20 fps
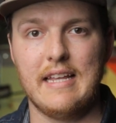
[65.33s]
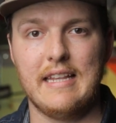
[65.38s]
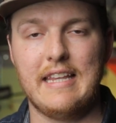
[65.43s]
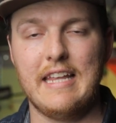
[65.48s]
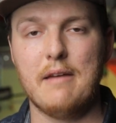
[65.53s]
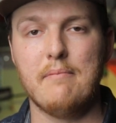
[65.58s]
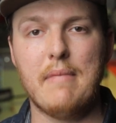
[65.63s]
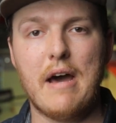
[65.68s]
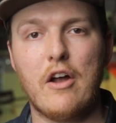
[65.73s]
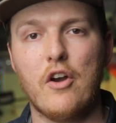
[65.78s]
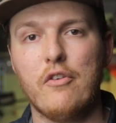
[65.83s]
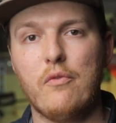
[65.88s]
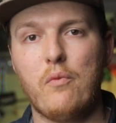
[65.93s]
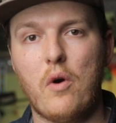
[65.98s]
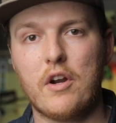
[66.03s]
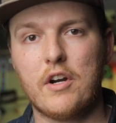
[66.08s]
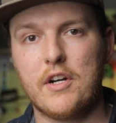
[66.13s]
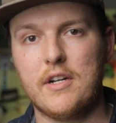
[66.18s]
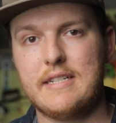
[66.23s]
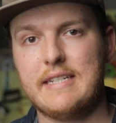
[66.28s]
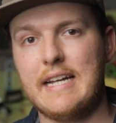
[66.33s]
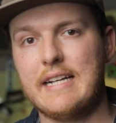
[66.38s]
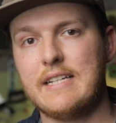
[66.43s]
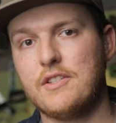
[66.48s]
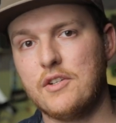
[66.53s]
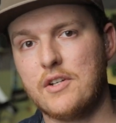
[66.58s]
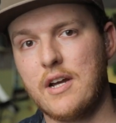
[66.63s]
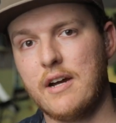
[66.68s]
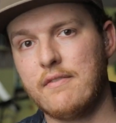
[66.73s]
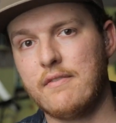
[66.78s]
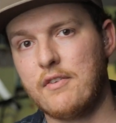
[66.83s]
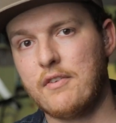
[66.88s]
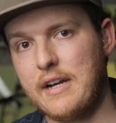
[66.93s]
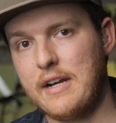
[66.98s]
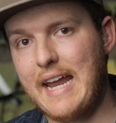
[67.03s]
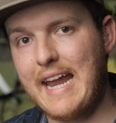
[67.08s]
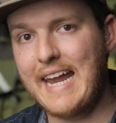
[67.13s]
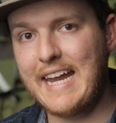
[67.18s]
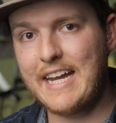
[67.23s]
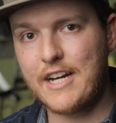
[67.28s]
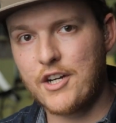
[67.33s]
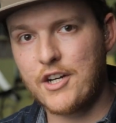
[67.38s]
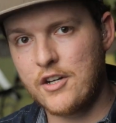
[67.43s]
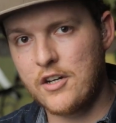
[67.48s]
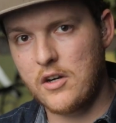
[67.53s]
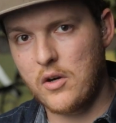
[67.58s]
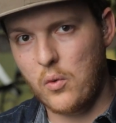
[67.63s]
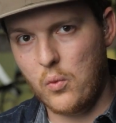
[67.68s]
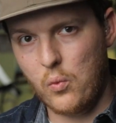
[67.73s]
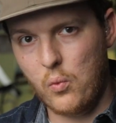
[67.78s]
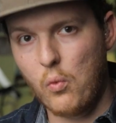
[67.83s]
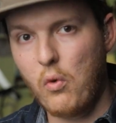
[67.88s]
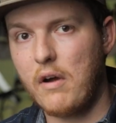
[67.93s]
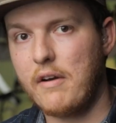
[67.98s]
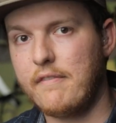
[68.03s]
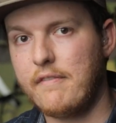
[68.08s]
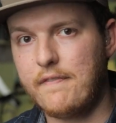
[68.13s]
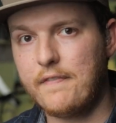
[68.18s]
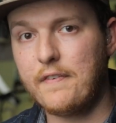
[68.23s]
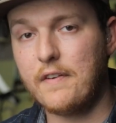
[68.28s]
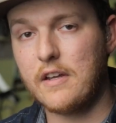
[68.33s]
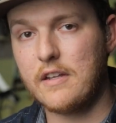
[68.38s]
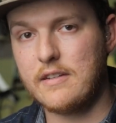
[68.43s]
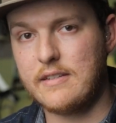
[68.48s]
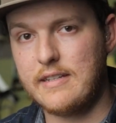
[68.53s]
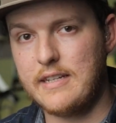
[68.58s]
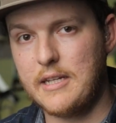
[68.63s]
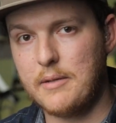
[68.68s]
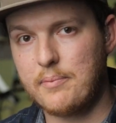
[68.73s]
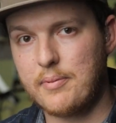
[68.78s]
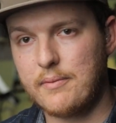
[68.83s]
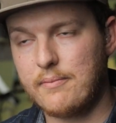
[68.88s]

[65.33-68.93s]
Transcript: the amount of water it takes to cover an acre 1 foot deep.